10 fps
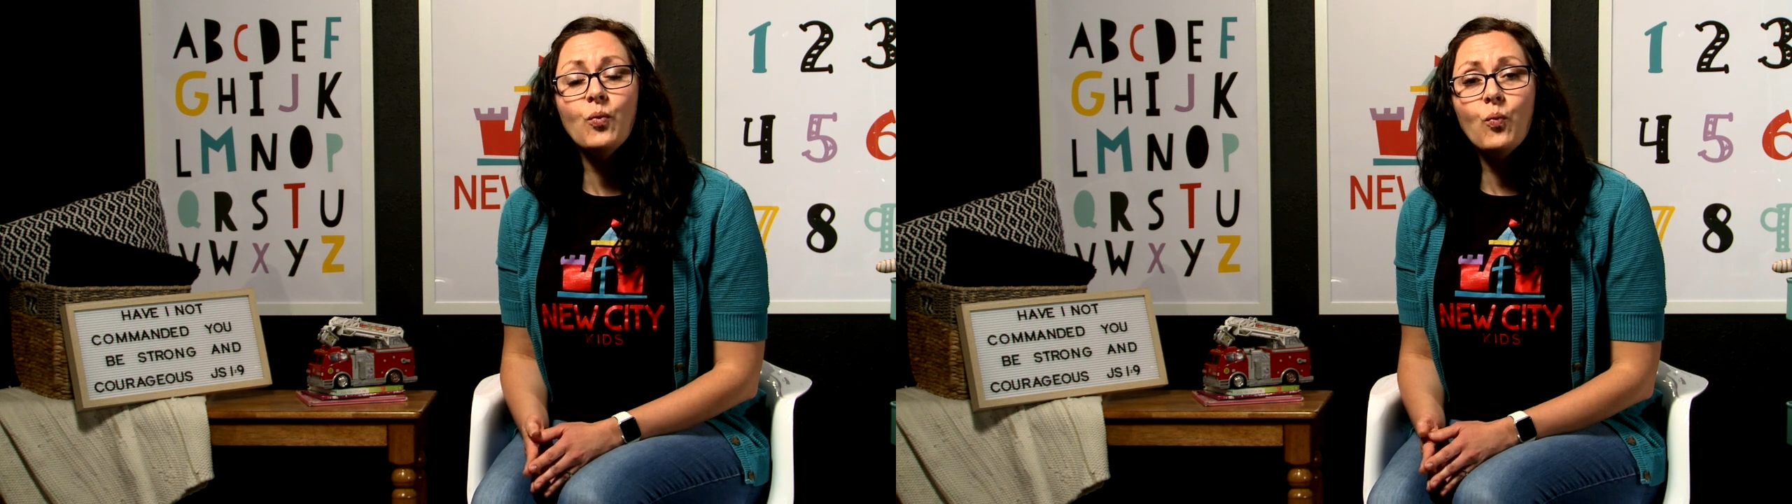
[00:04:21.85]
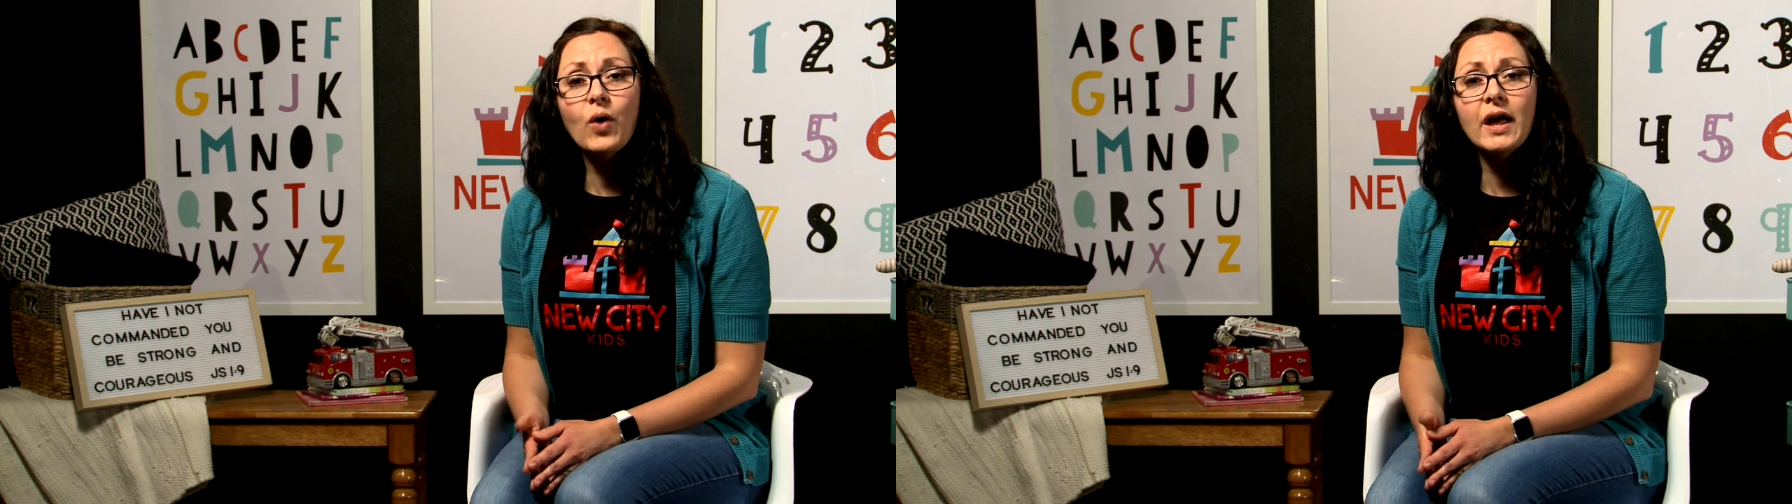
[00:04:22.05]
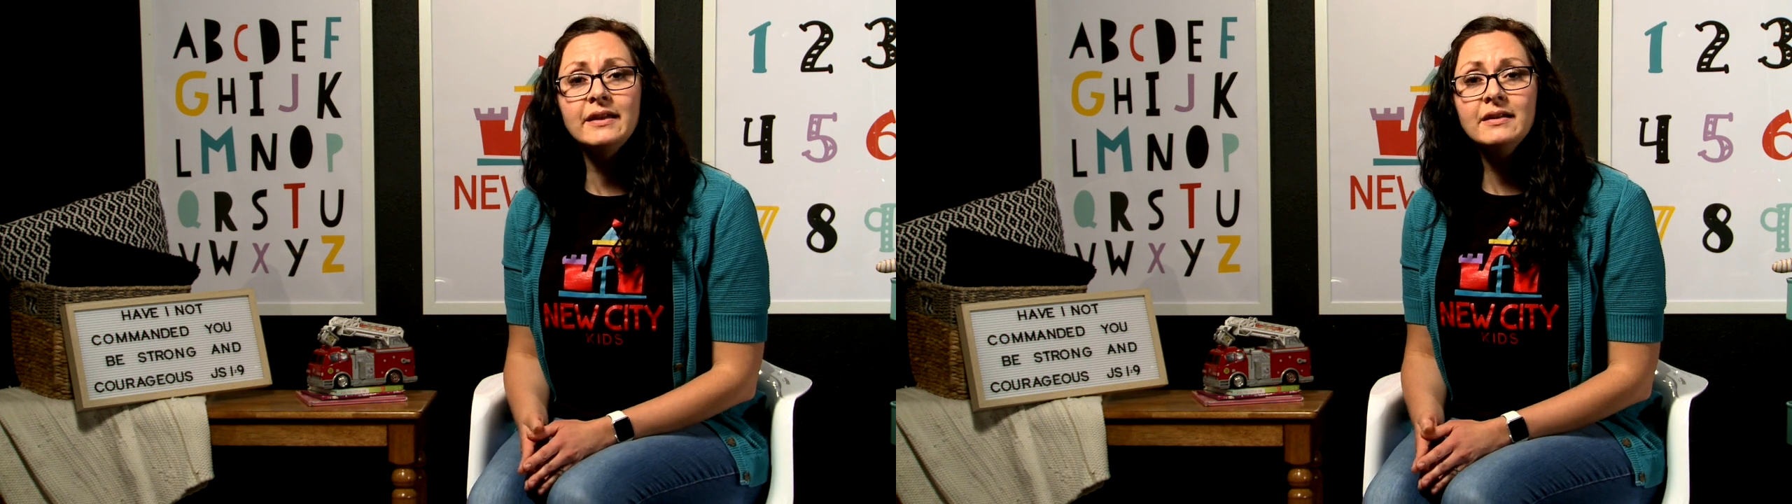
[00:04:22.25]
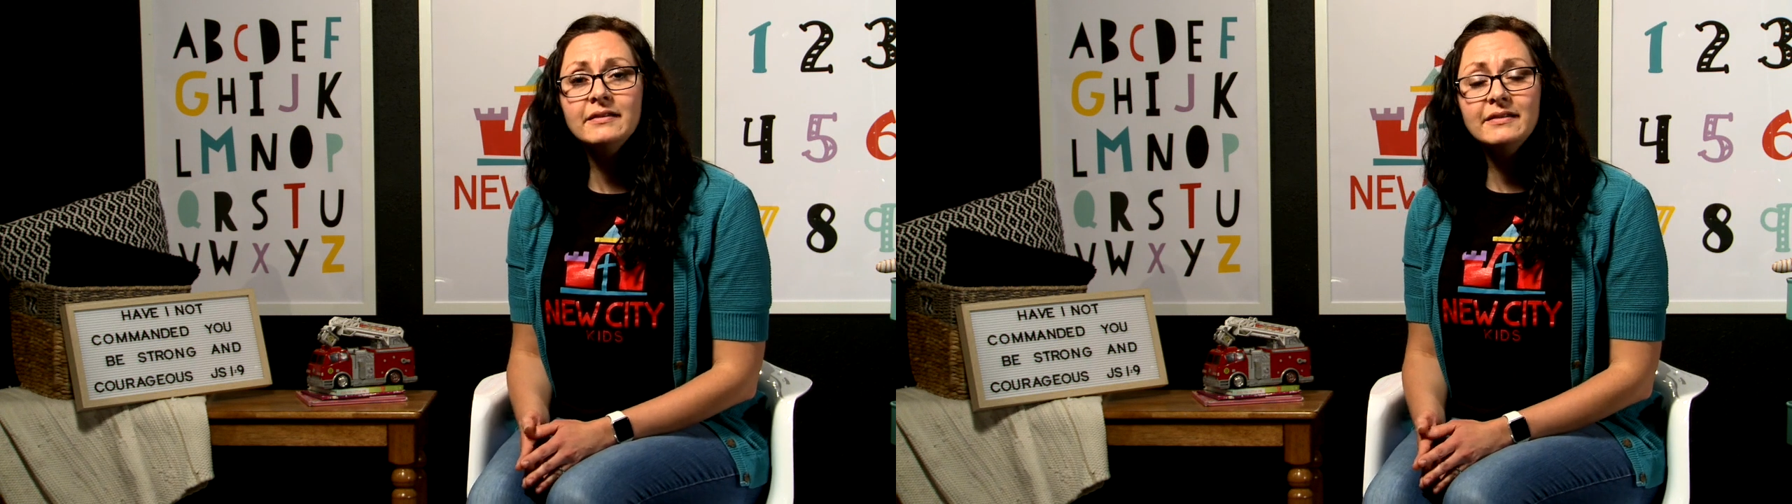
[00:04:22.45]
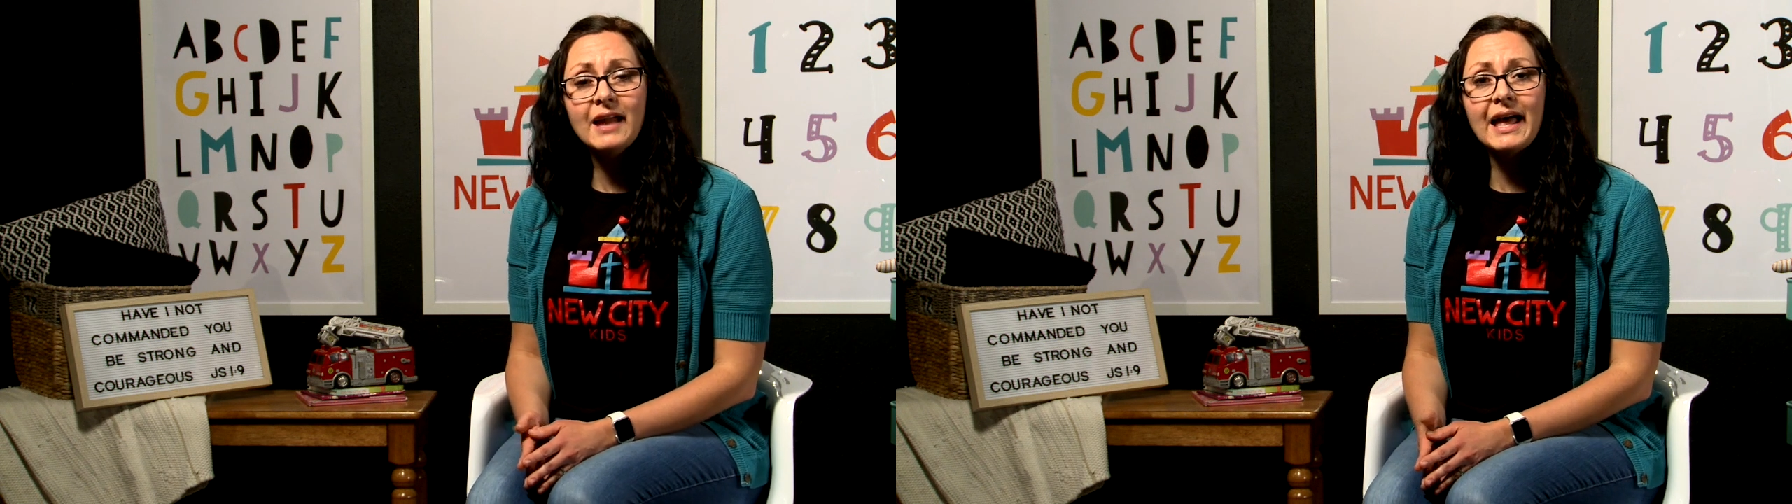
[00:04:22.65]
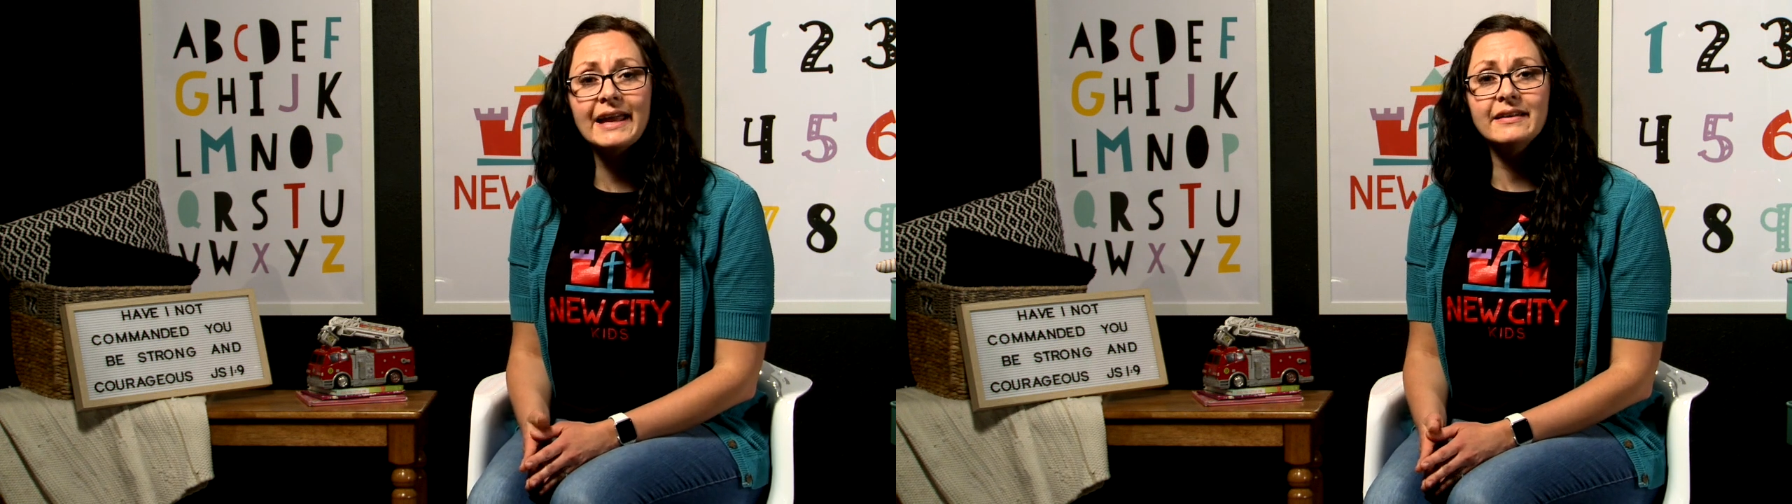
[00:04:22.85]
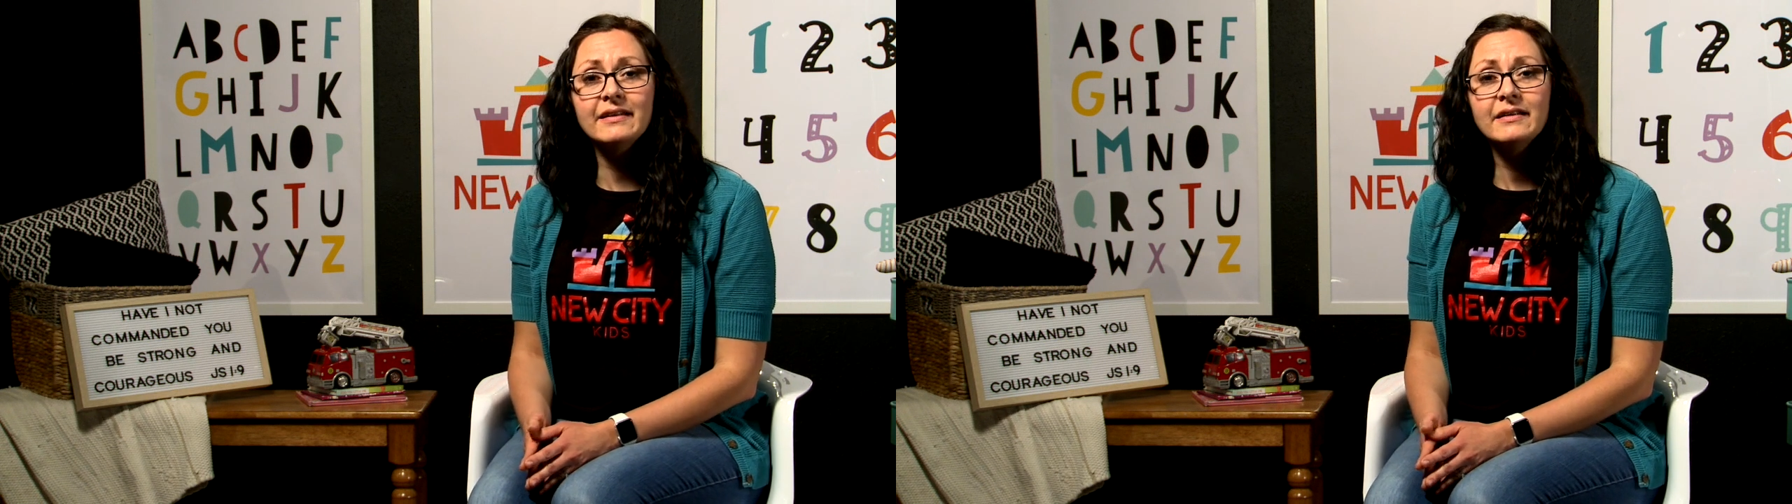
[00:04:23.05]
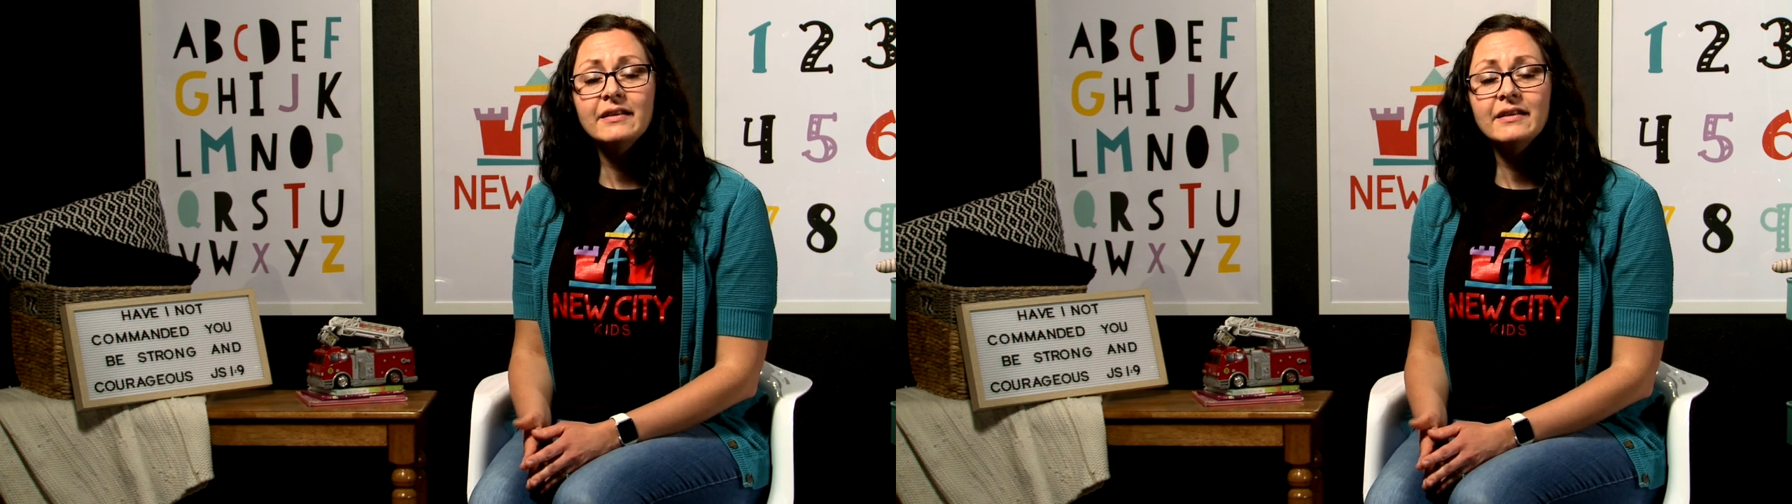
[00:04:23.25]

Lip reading: 1:9.